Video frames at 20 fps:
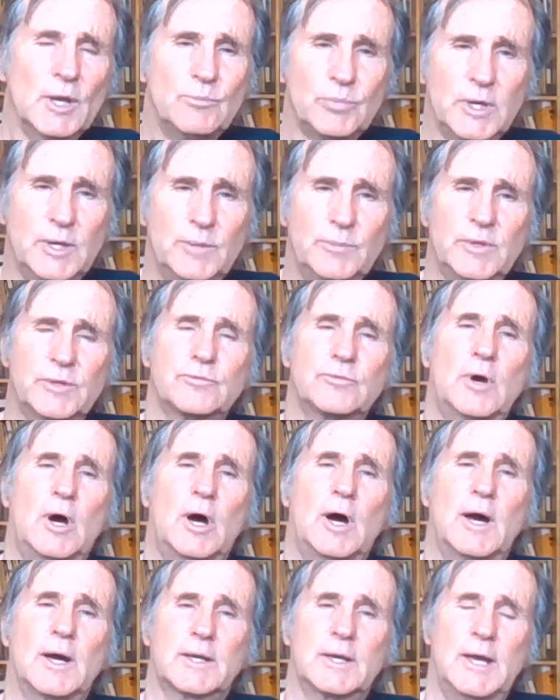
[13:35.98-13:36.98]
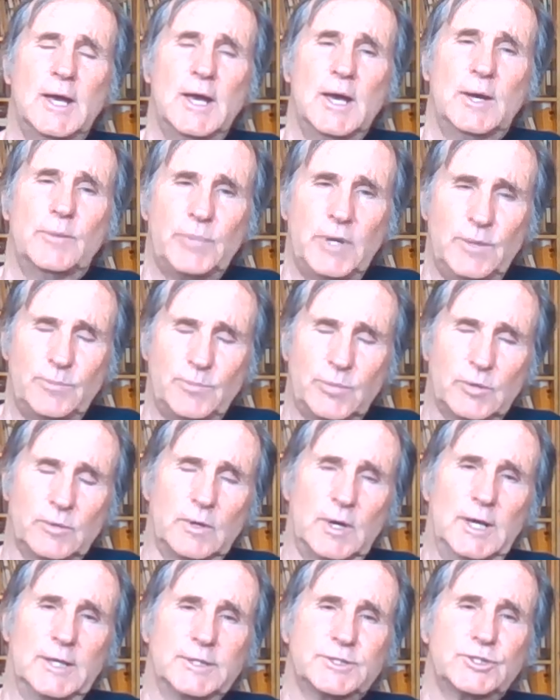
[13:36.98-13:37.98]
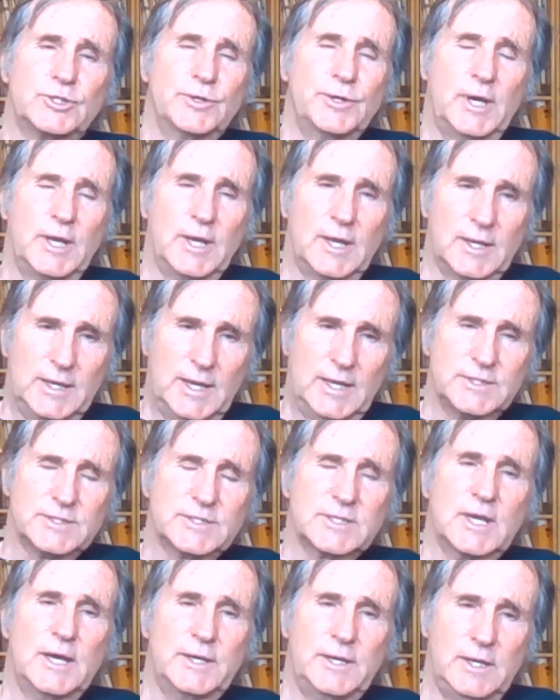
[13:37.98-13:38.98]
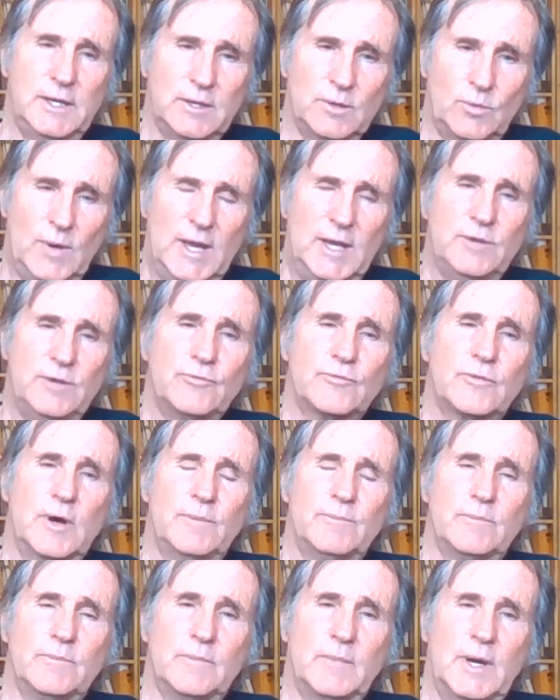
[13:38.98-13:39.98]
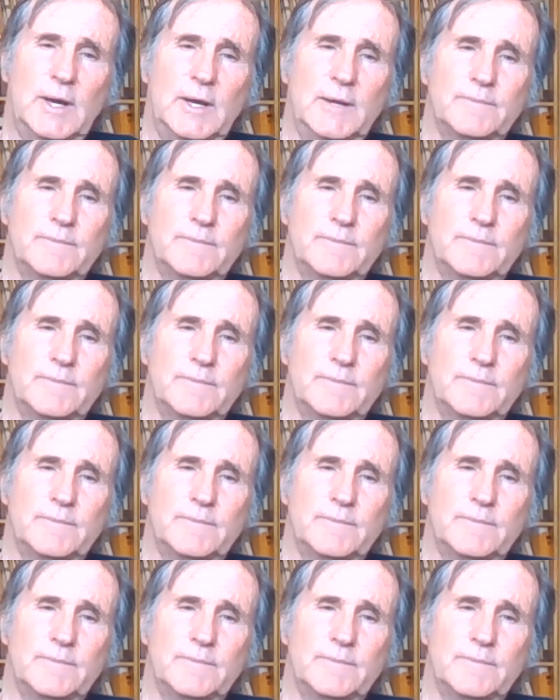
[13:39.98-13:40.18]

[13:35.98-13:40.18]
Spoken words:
Plymouth Rock, people turning against, cutting away from